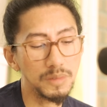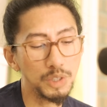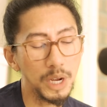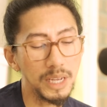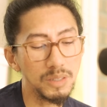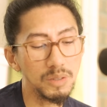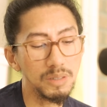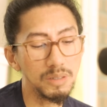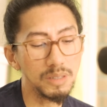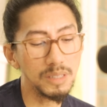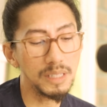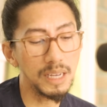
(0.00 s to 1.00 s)
trying to
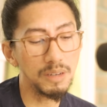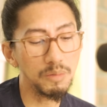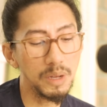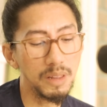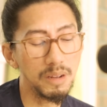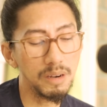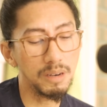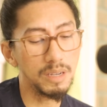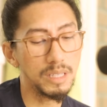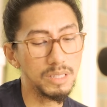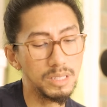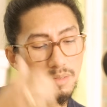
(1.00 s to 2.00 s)
understand whether
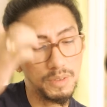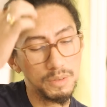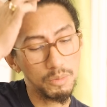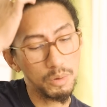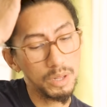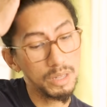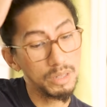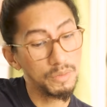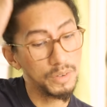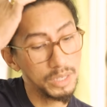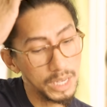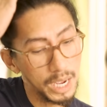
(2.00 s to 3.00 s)
it's even worth it
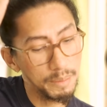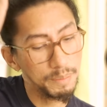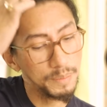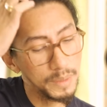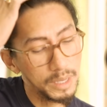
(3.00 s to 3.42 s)
of your time